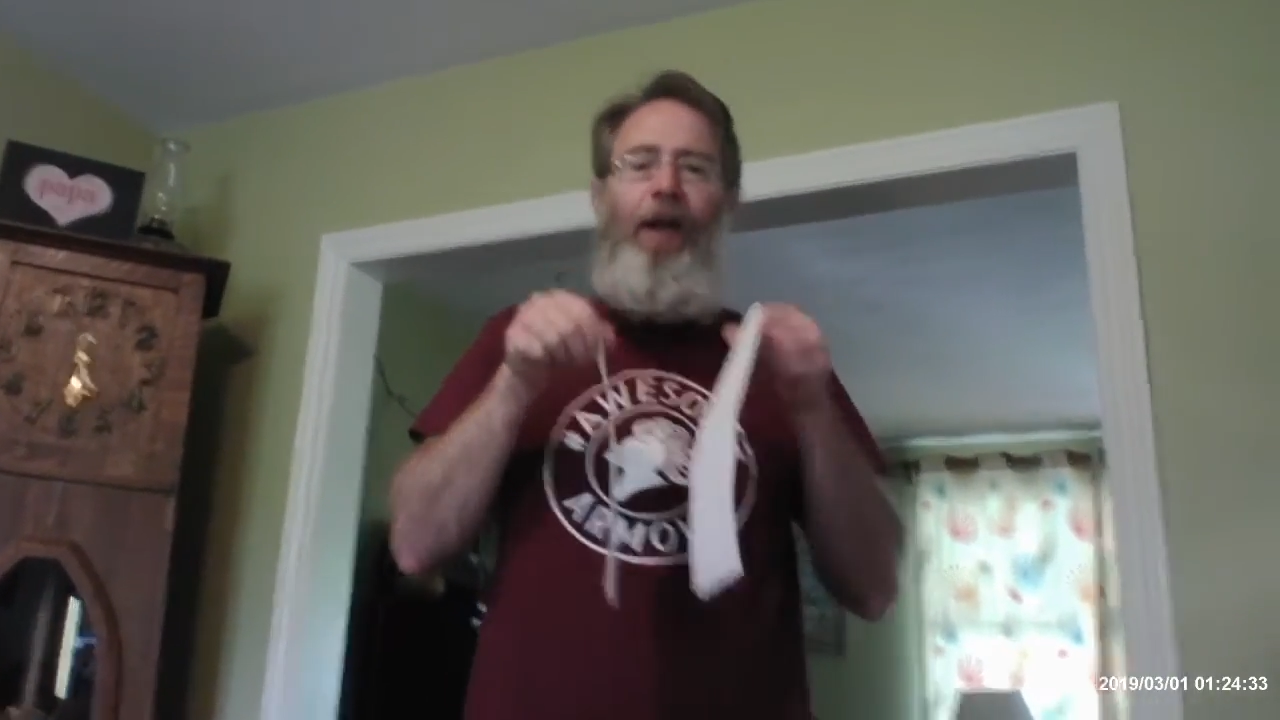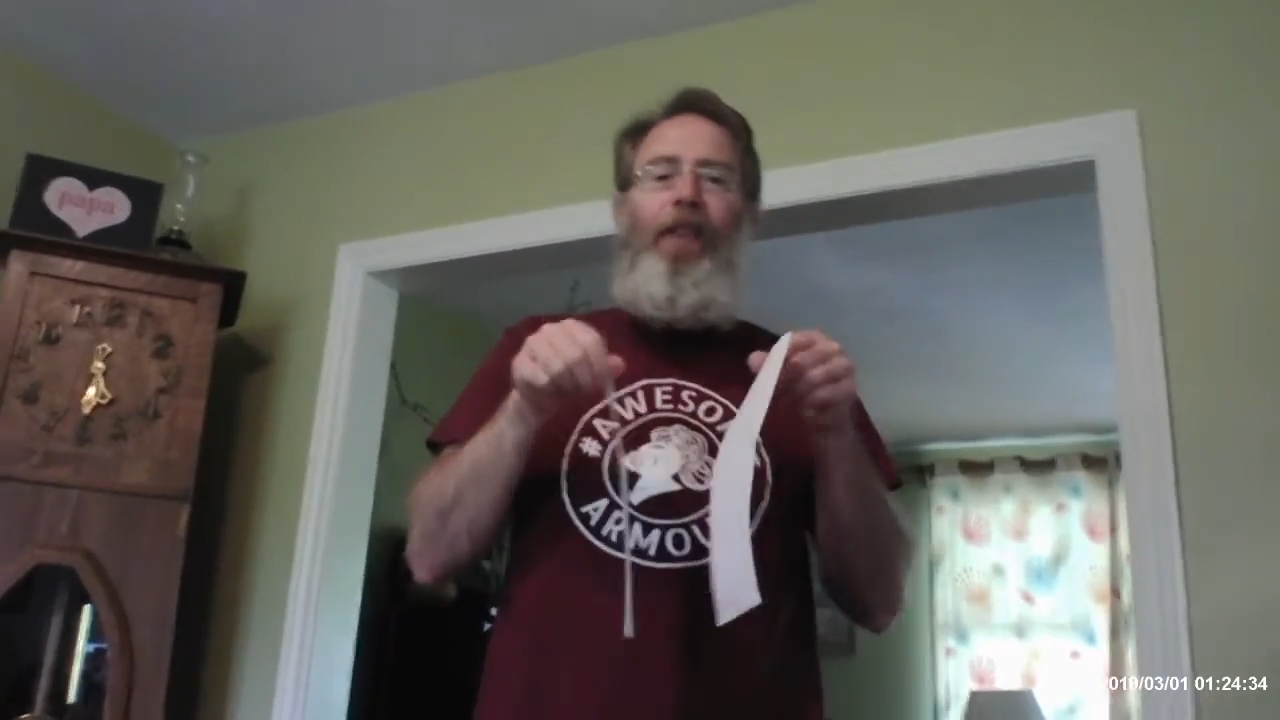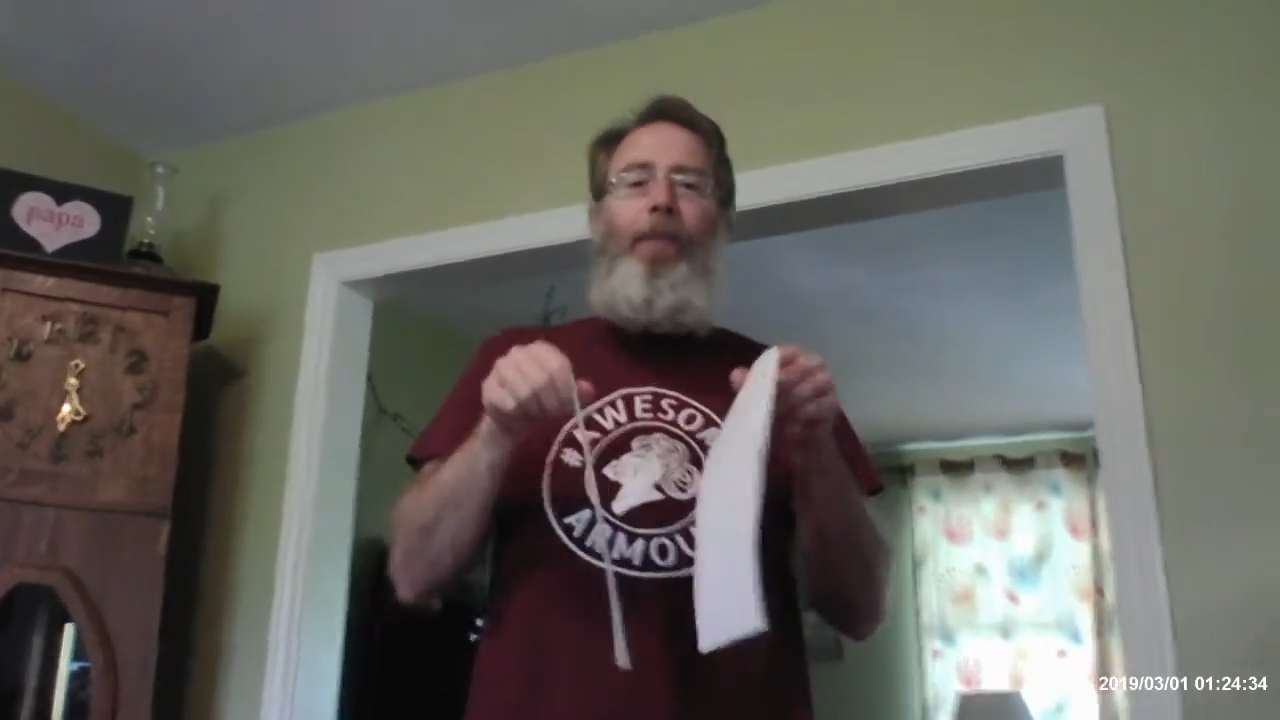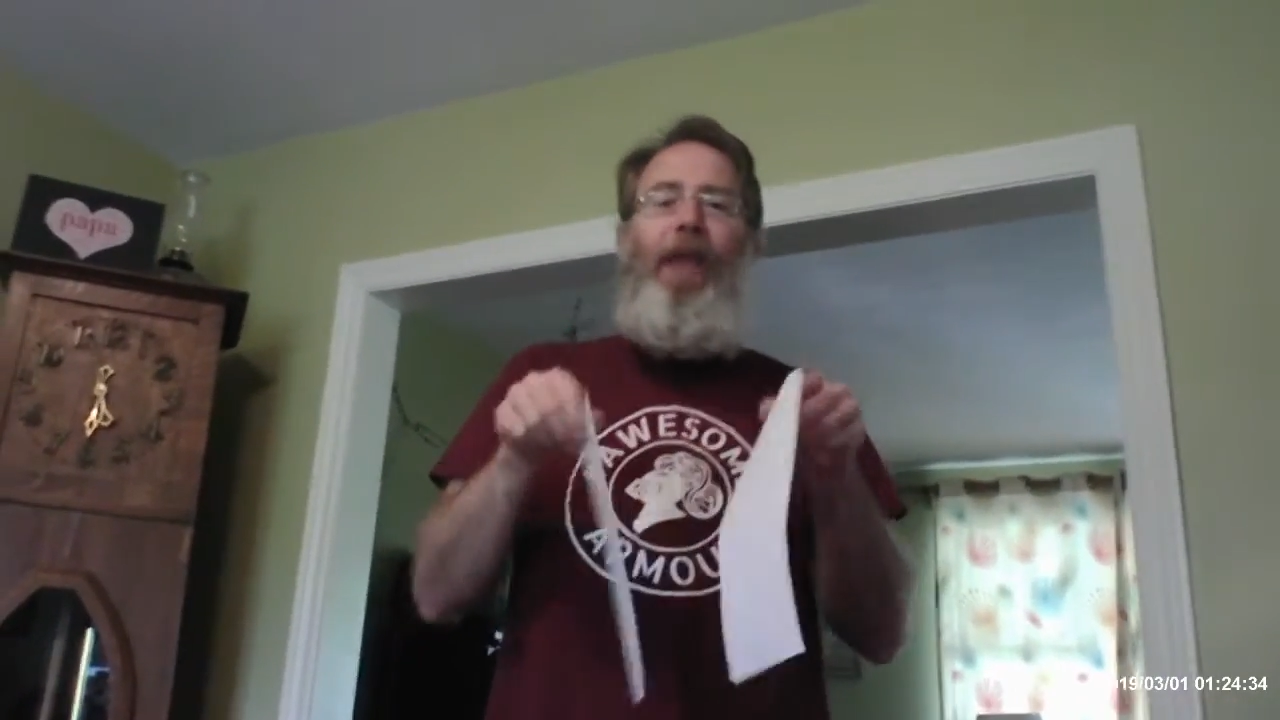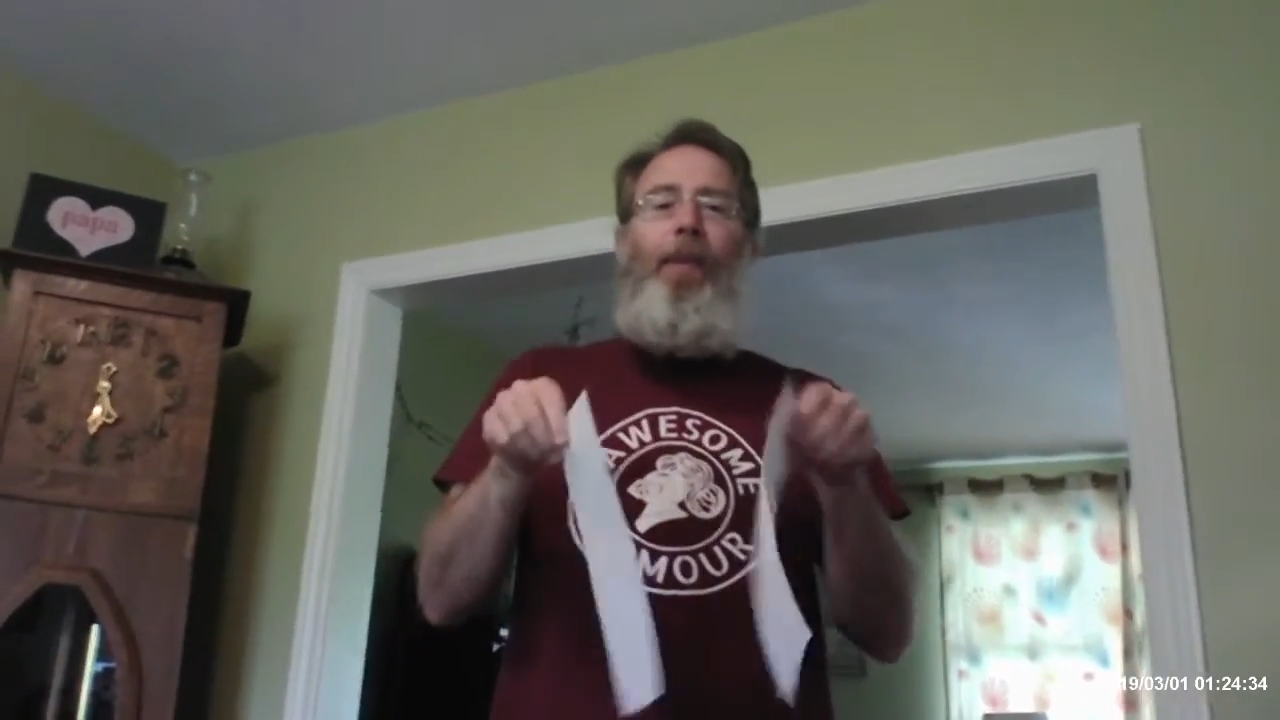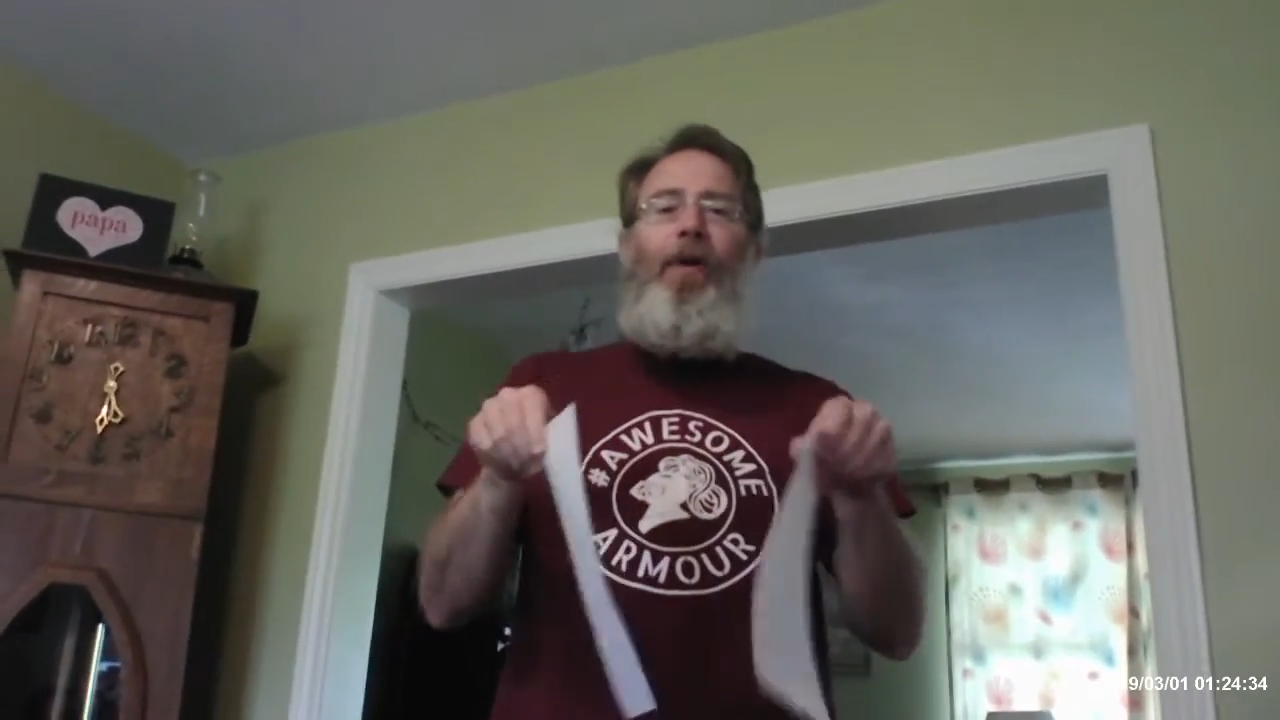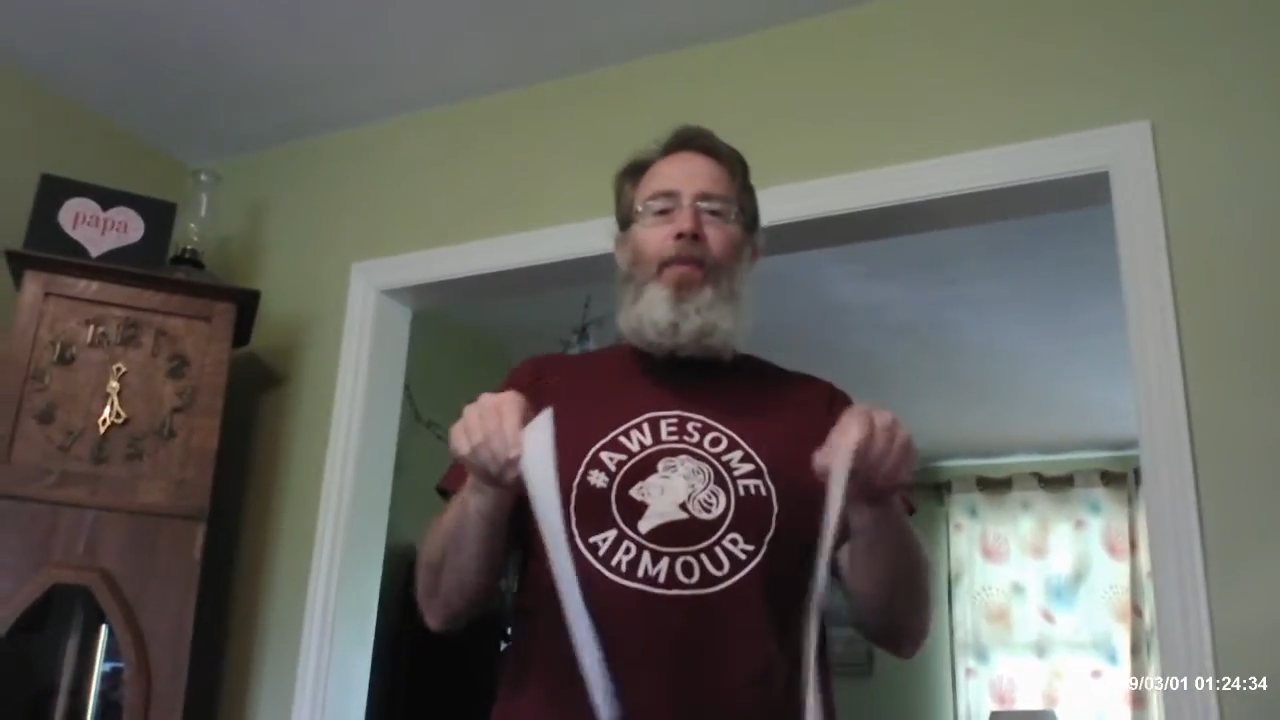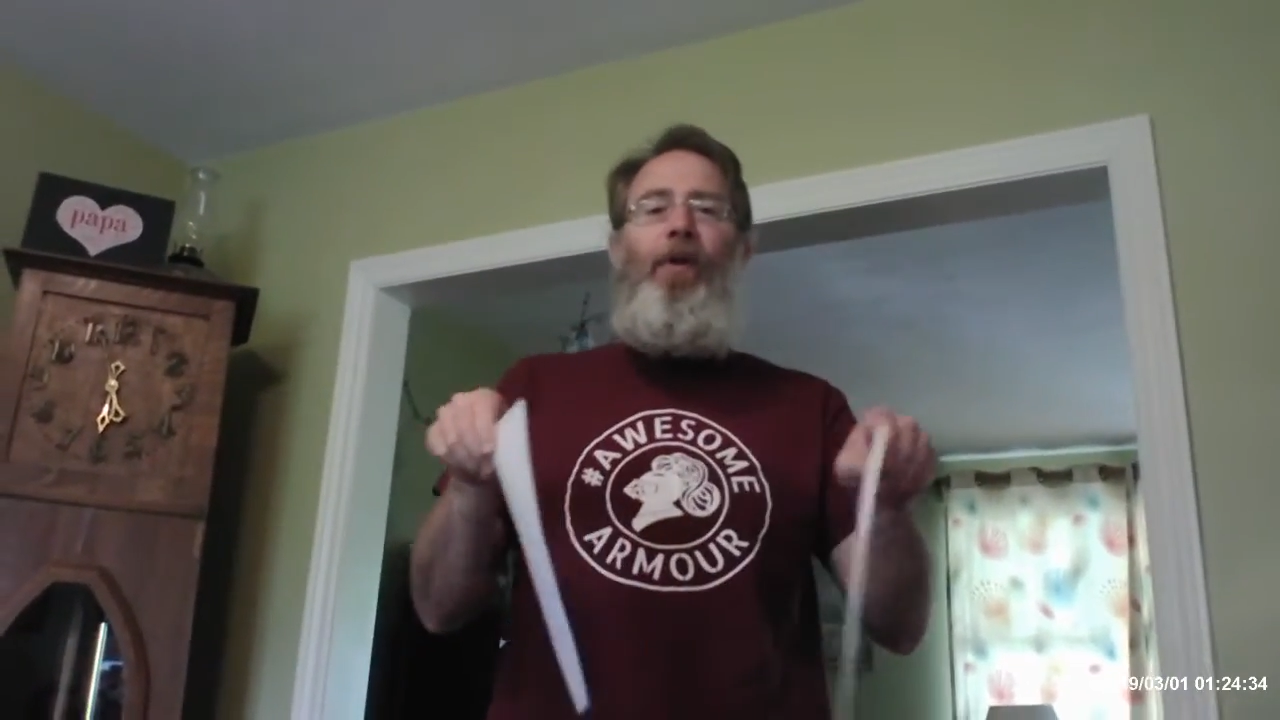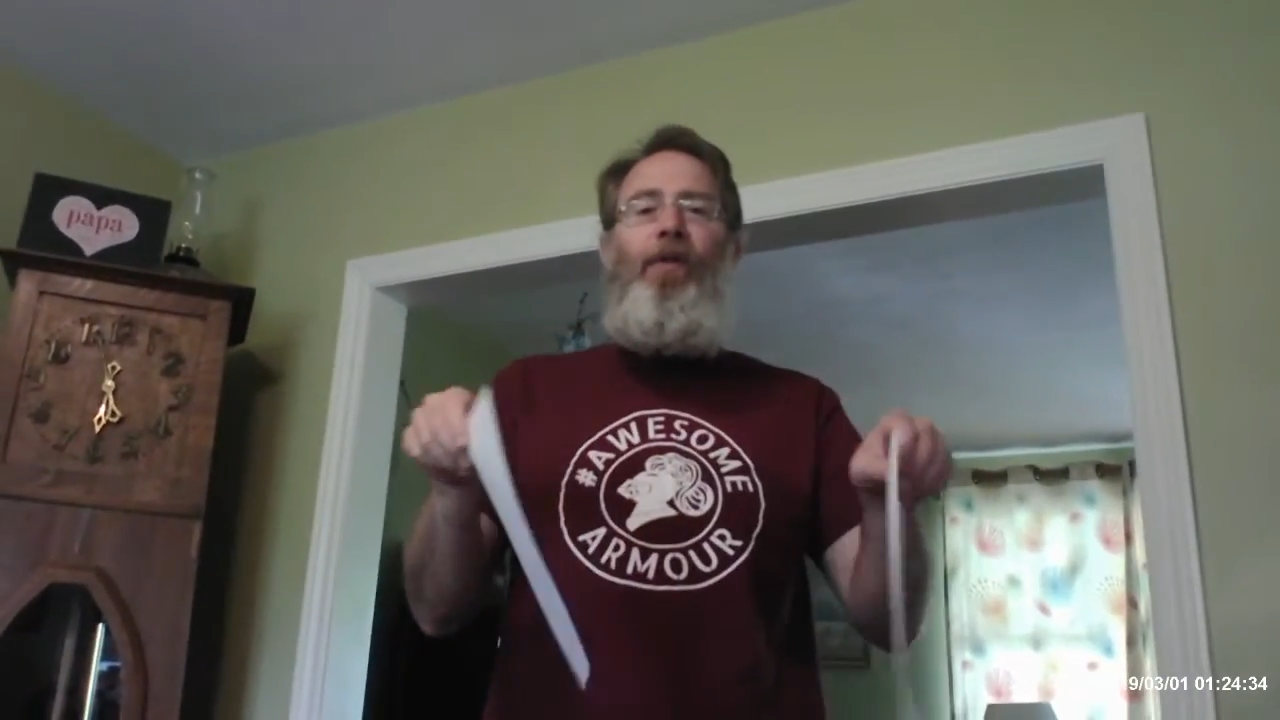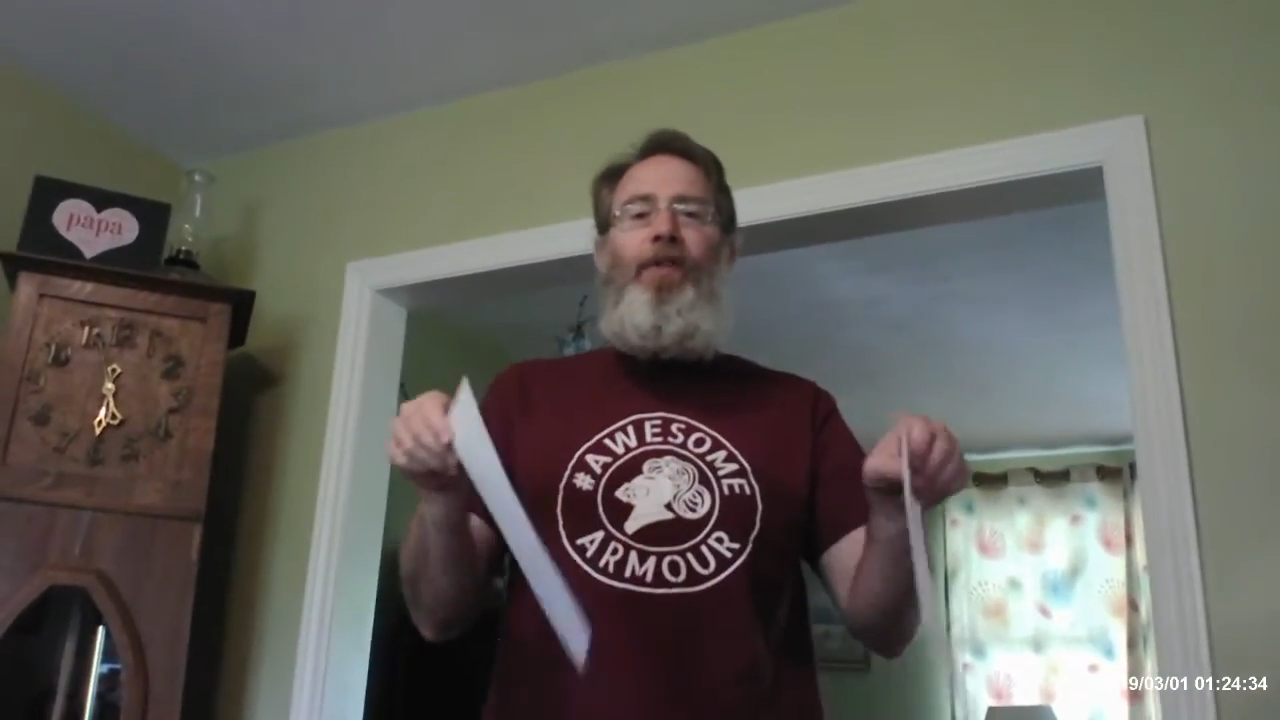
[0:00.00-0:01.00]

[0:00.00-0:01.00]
the paper moved